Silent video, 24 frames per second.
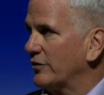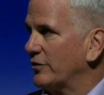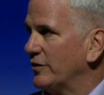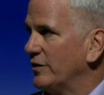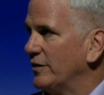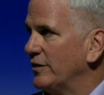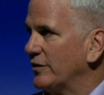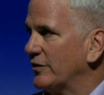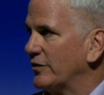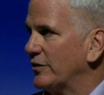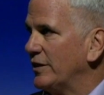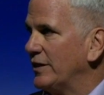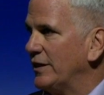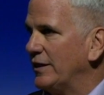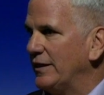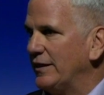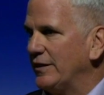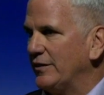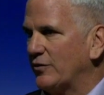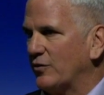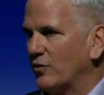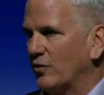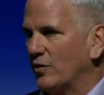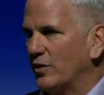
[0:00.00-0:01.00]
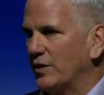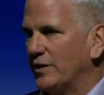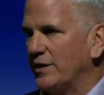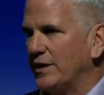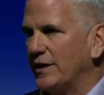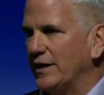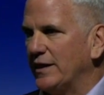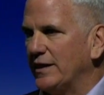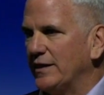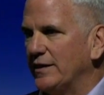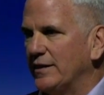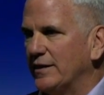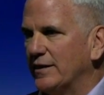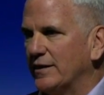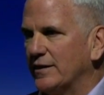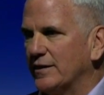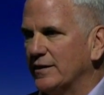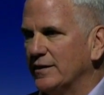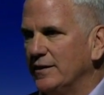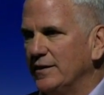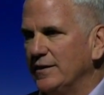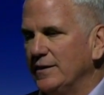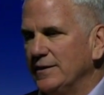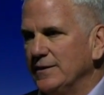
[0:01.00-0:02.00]
us in the city of Detroit. And
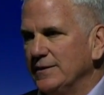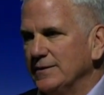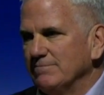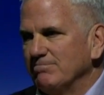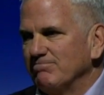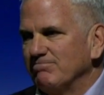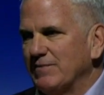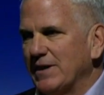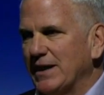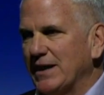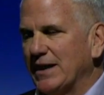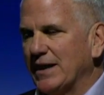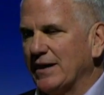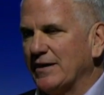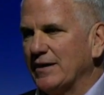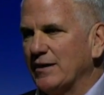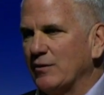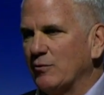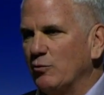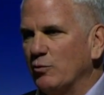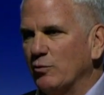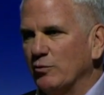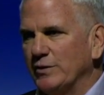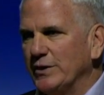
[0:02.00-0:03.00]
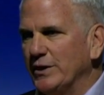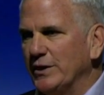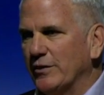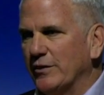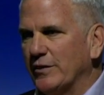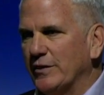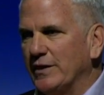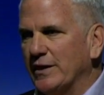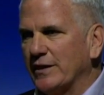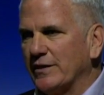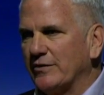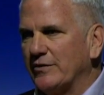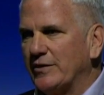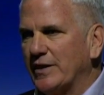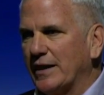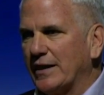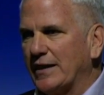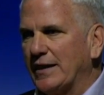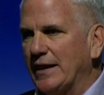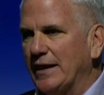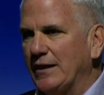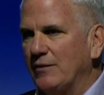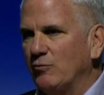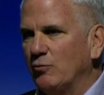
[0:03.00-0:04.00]
I think, the next
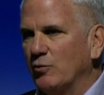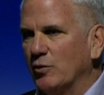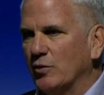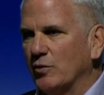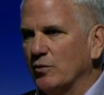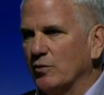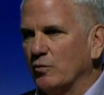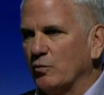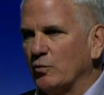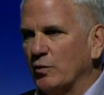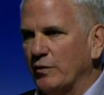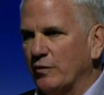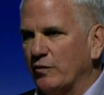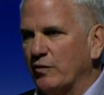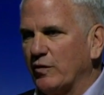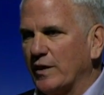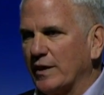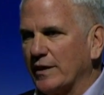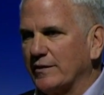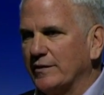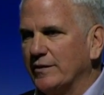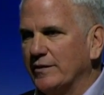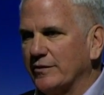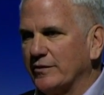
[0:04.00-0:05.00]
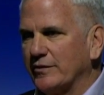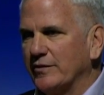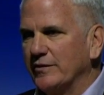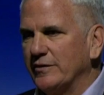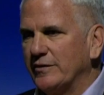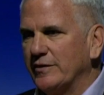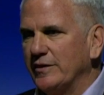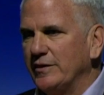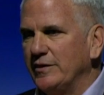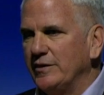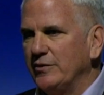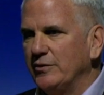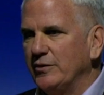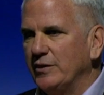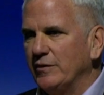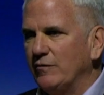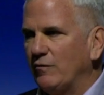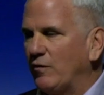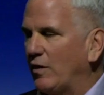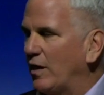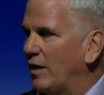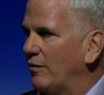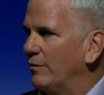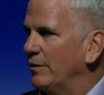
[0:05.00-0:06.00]
decade will reflect his continued
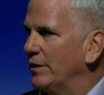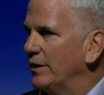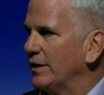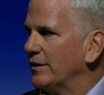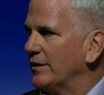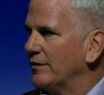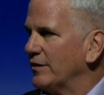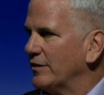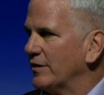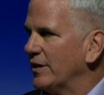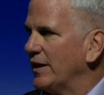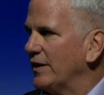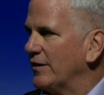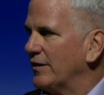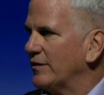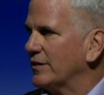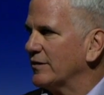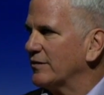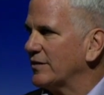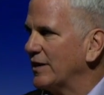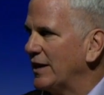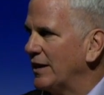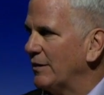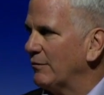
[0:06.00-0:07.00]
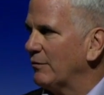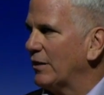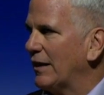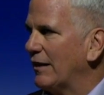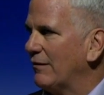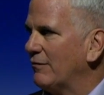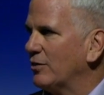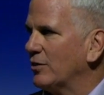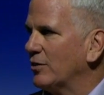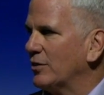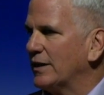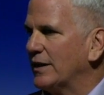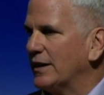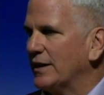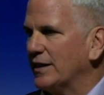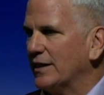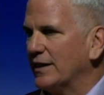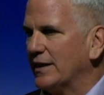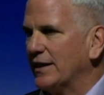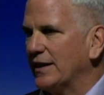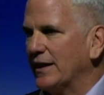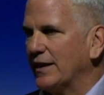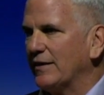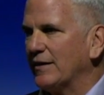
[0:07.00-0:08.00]
involvement at the same level, and
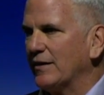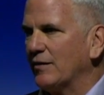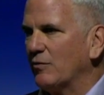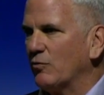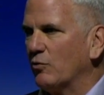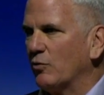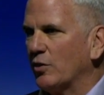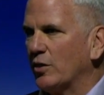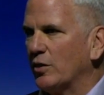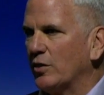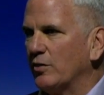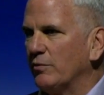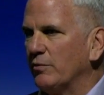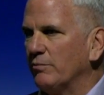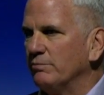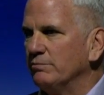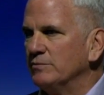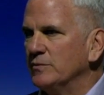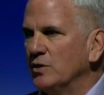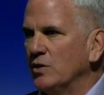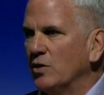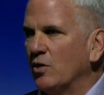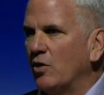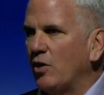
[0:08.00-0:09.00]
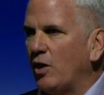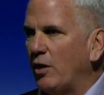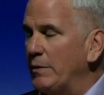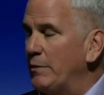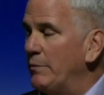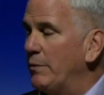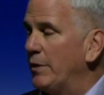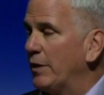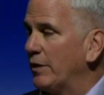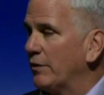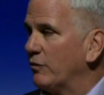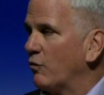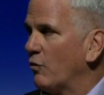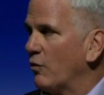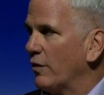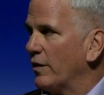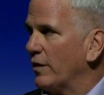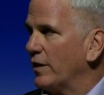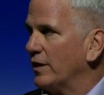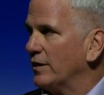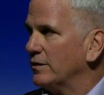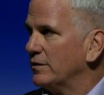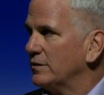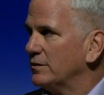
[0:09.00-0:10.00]
I think we're going to all be better
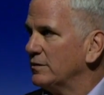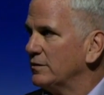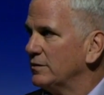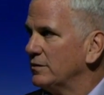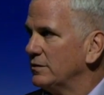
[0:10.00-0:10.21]
for that.